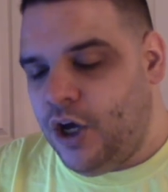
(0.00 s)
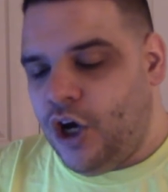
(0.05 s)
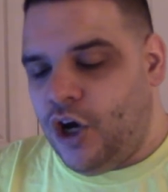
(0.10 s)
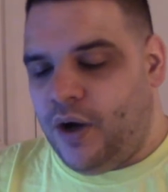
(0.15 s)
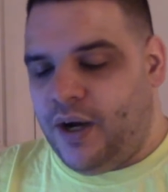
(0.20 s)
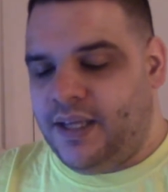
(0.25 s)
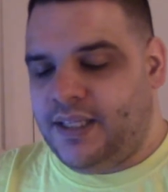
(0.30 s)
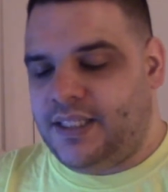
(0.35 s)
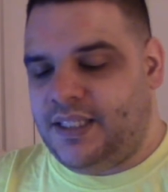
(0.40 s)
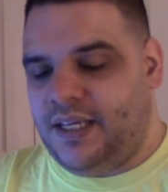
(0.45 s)

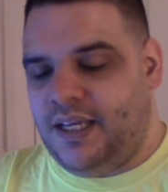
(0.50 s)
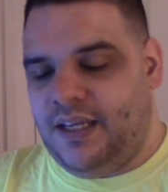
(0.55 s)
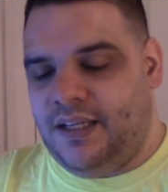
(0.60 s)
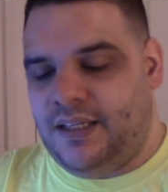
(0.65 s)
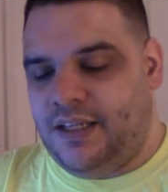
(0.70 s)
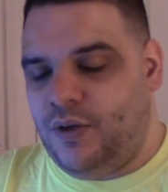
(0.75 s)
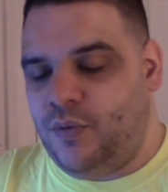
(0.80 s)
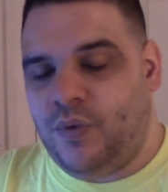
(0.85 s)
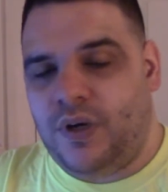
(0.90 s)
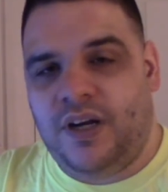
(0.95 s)
Ohio State
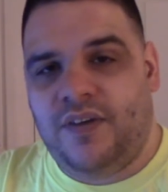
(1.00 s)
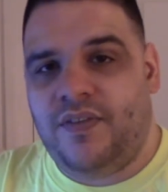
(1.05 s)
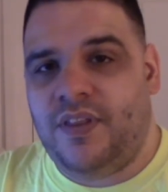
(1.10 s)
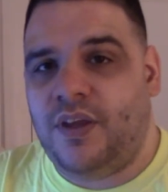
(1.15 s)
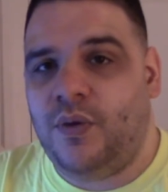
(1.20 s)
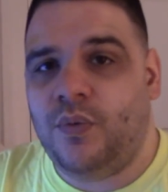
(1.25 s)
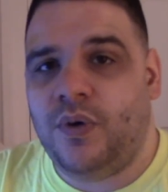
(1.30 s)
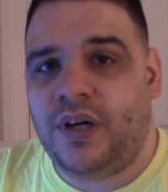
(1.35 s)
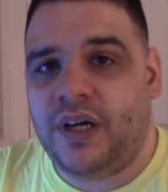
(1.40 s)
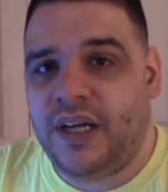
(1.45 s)
did whatever they
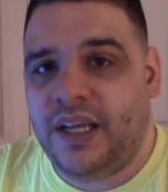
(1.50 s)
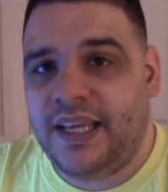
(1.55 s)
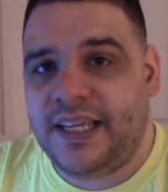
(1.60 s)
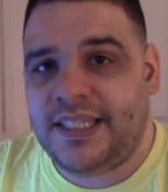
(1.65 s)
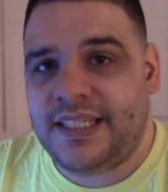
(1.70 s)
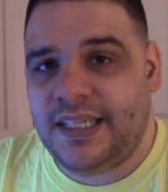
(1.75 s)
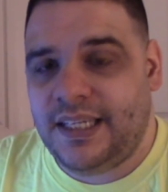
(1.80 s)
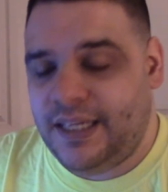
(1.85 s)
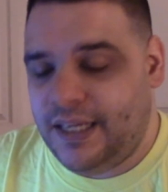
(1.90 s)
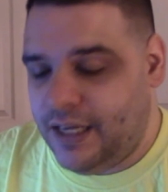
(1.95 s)
wanted
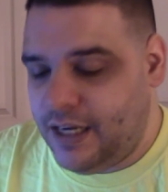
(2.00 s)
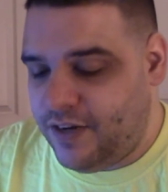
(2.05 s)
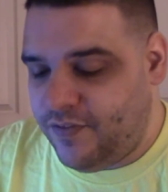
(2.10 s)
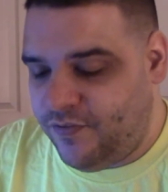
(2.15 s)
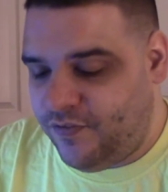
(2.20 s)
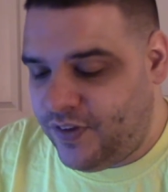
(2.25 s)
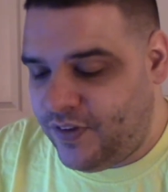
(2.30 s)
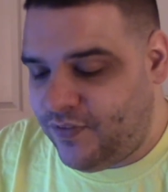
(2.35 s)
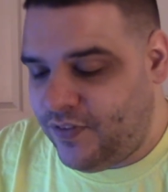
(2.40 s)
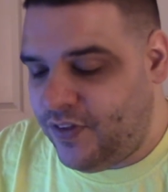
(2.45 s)
against Indiana,
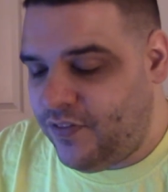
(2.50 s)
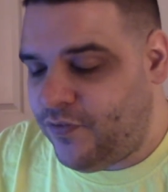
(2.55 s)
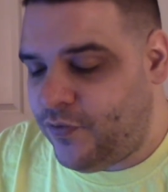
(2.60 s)
54-7.